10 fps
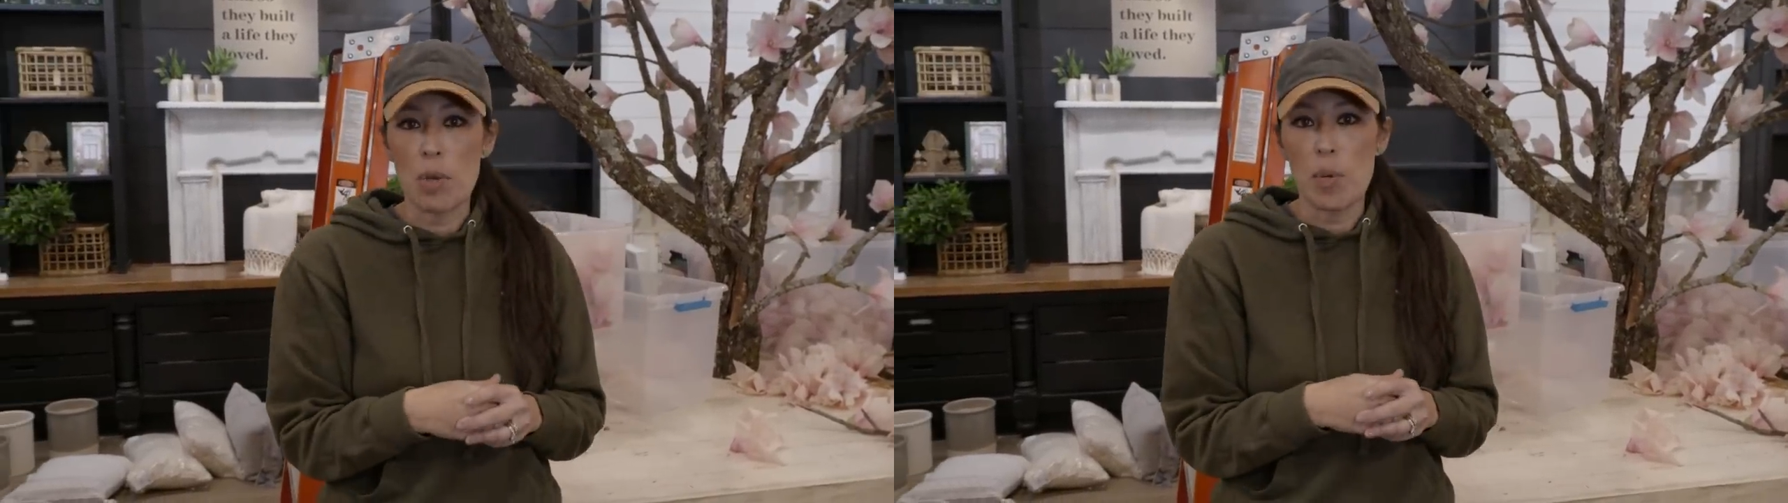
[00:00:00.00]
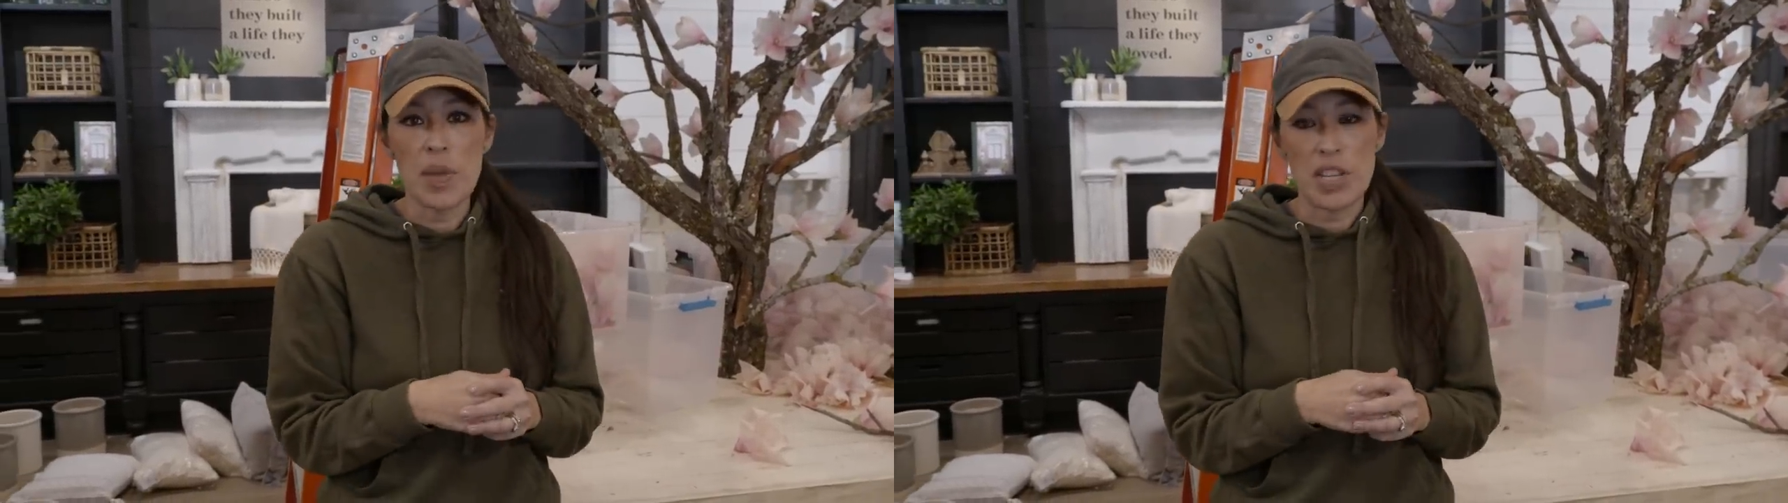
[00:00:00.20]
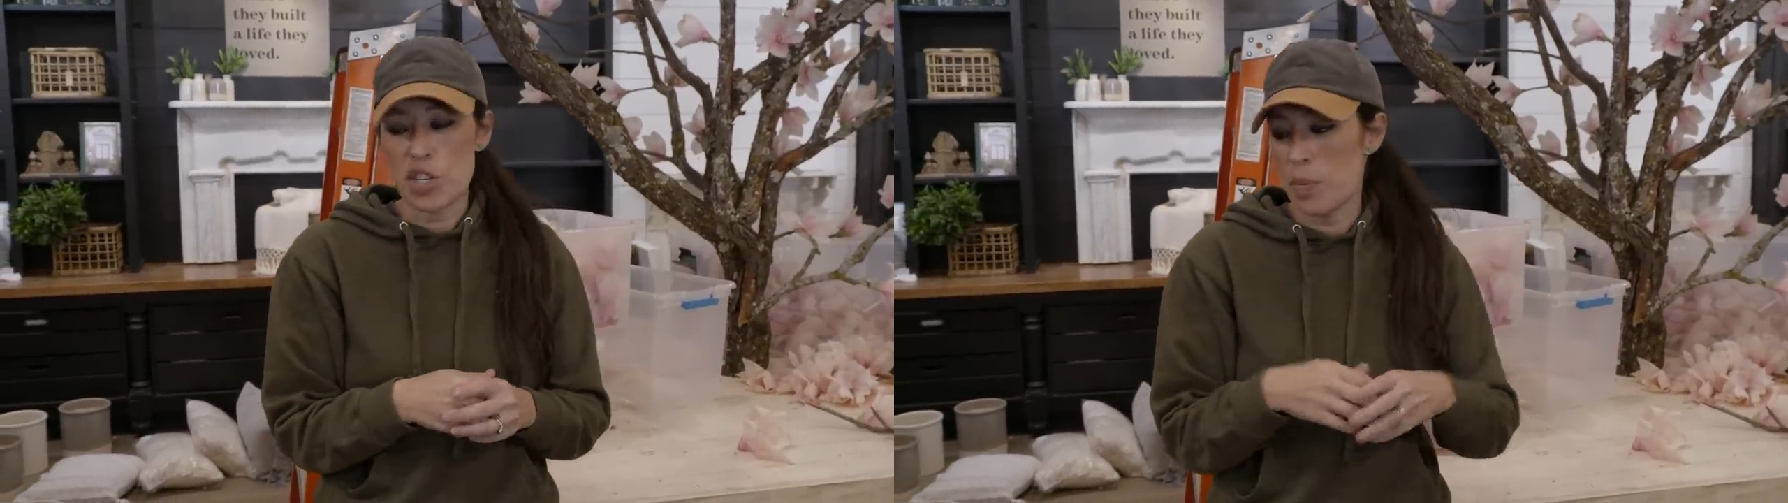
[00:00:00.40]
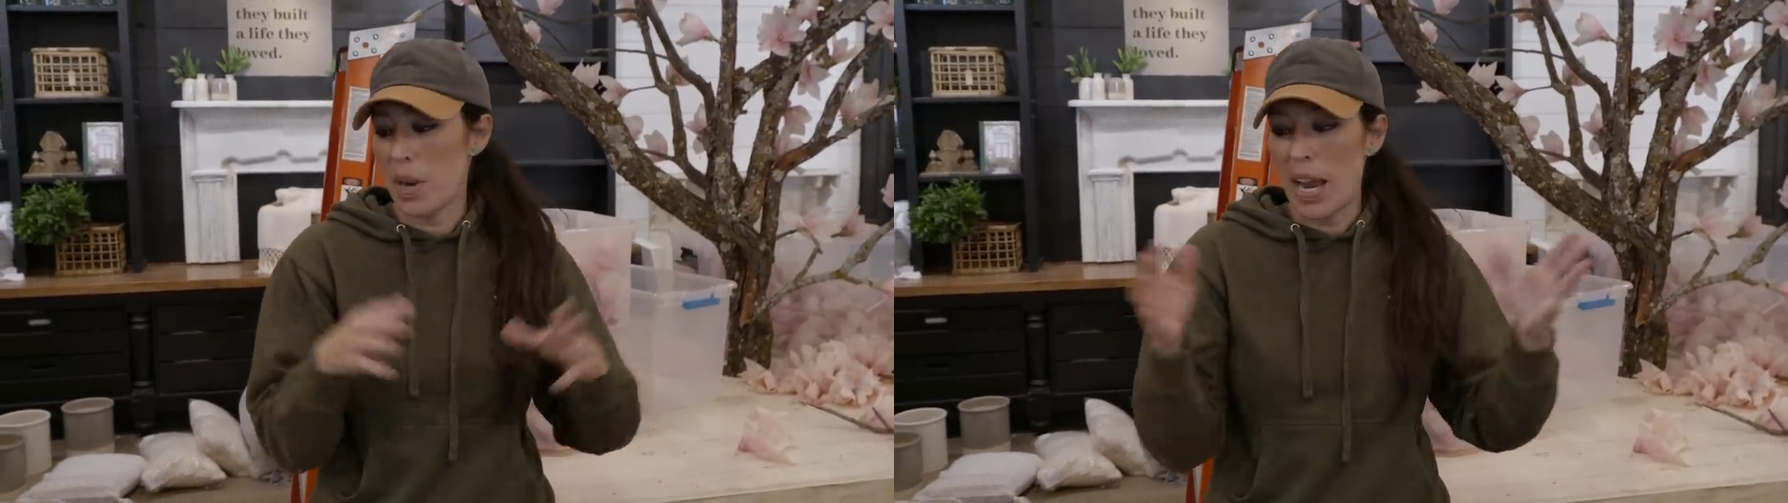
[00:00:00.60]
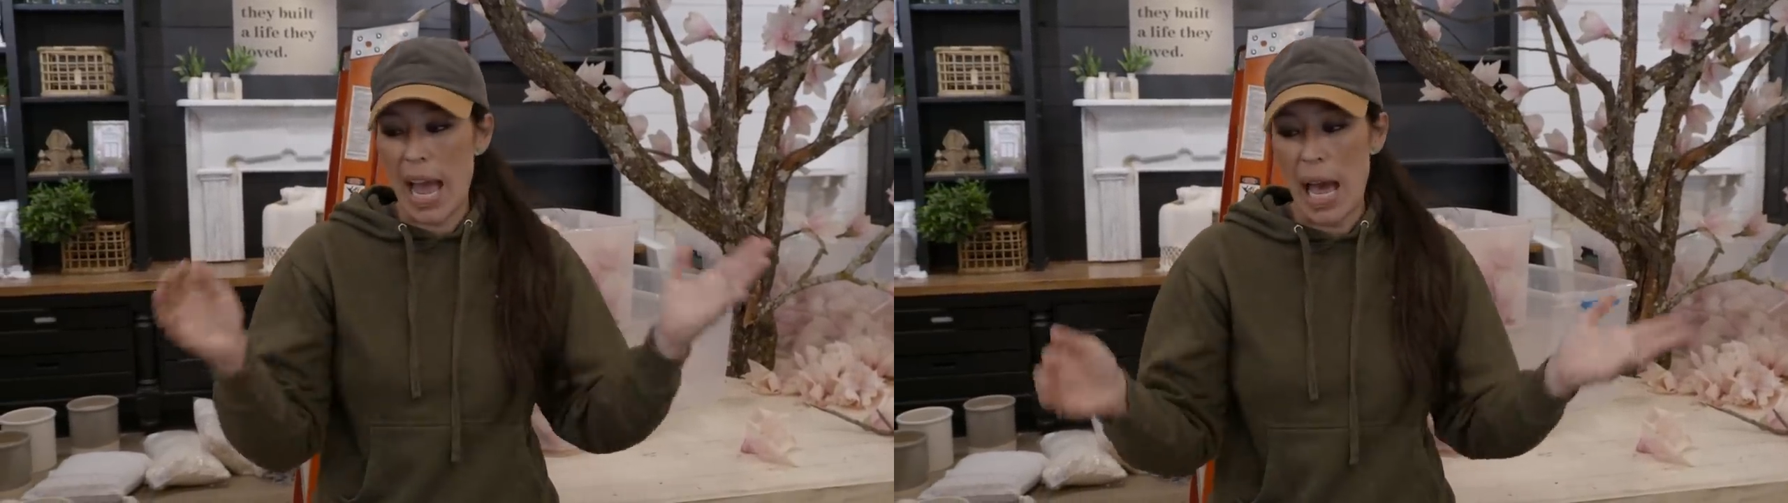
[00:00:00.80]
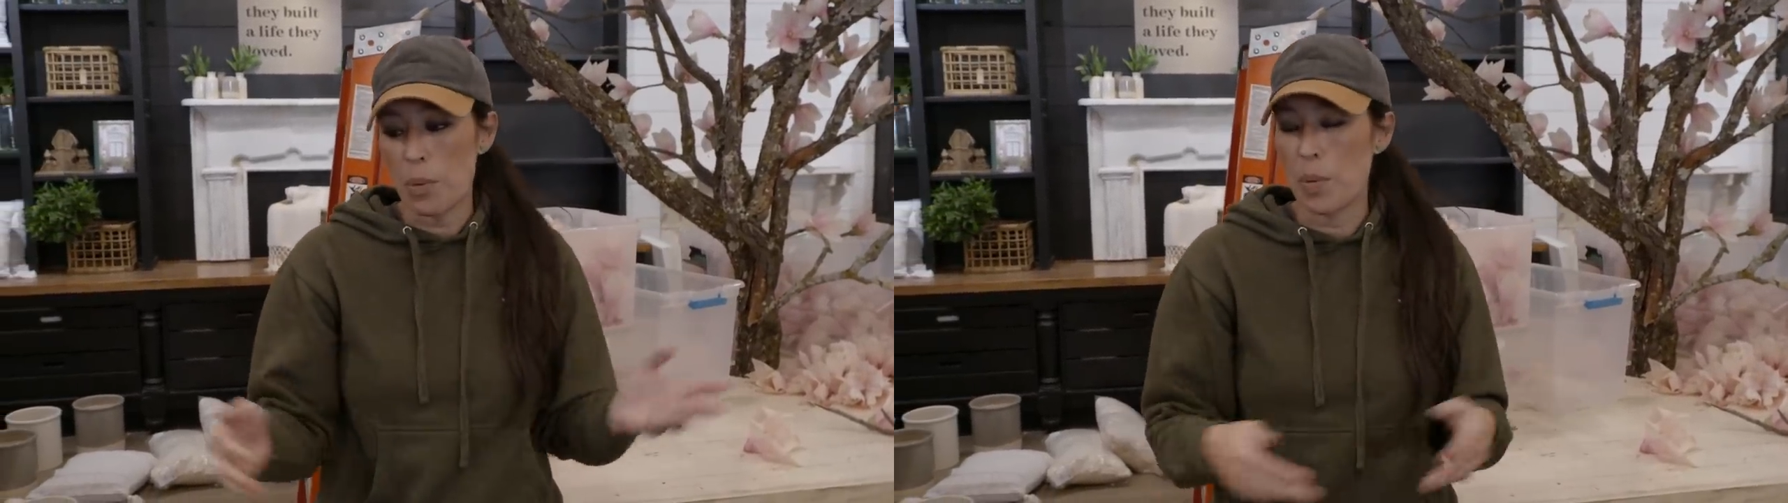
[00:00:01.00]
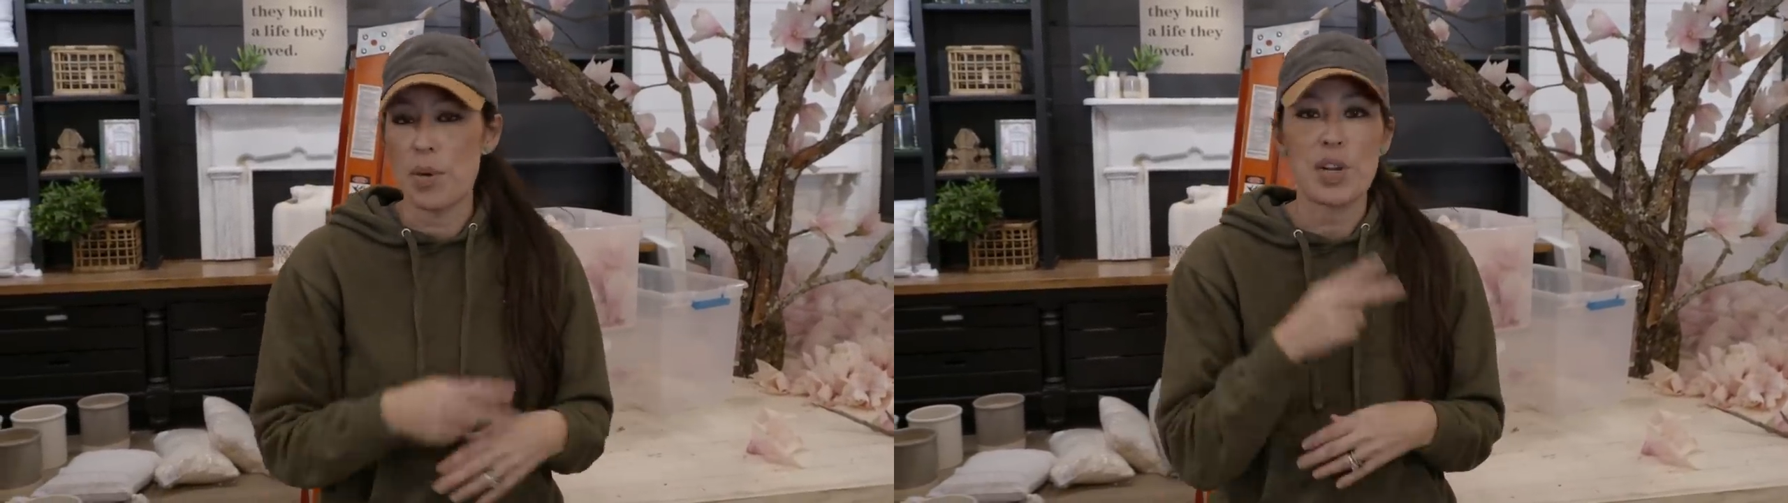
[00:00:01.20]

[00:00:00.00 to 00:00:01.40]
moment that Chip and I had when we